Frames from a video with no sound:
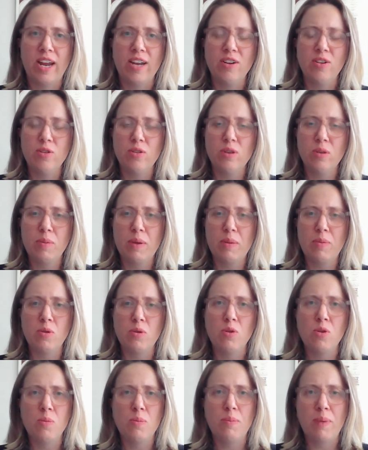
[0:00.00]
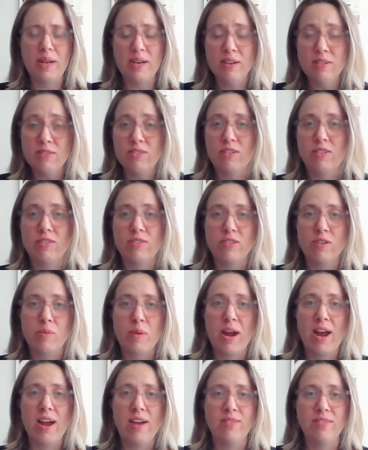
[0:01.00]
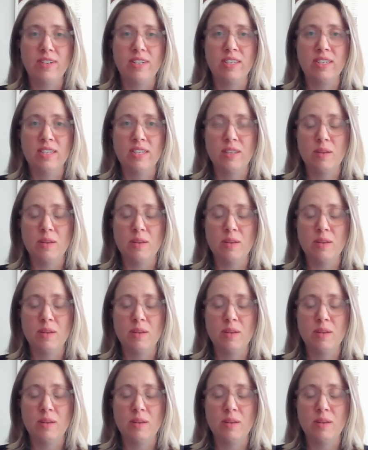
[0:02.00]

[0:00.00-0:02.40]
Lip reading: And who are the people who benefit from having